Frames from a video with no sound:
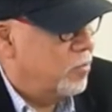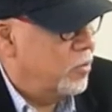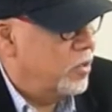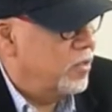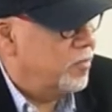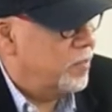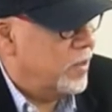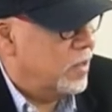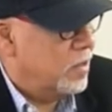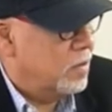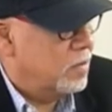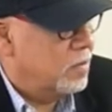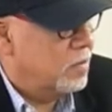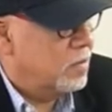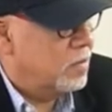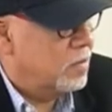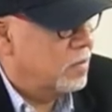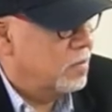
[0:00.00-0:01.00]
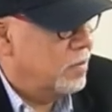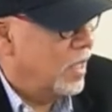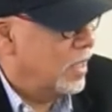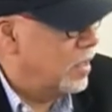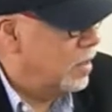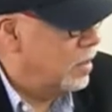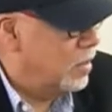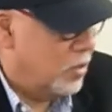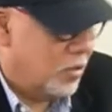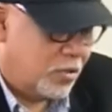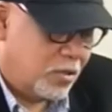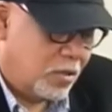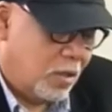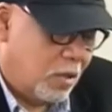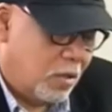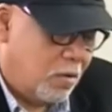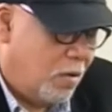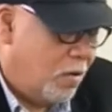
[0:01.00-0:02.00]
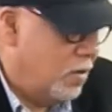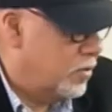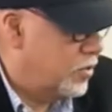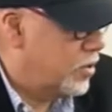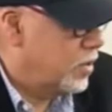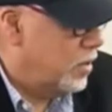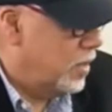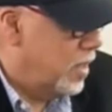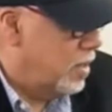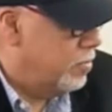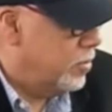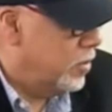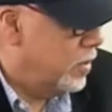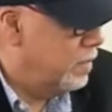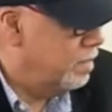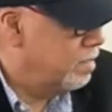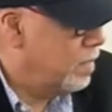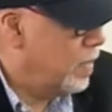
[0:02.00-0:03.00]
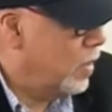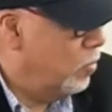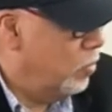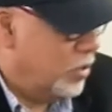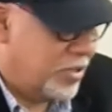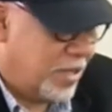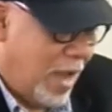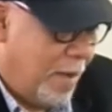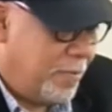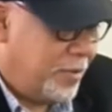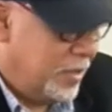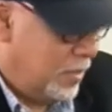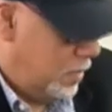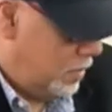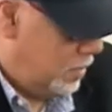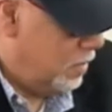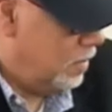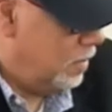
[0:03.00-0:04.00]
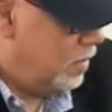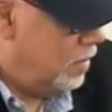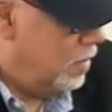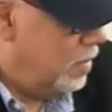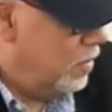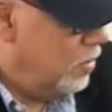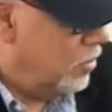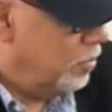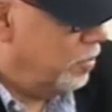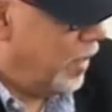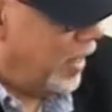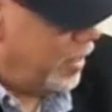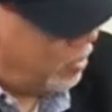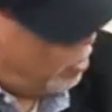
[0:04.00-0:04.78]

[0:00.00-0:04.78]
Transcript: we've been making this a cause célèbre, what's happening to black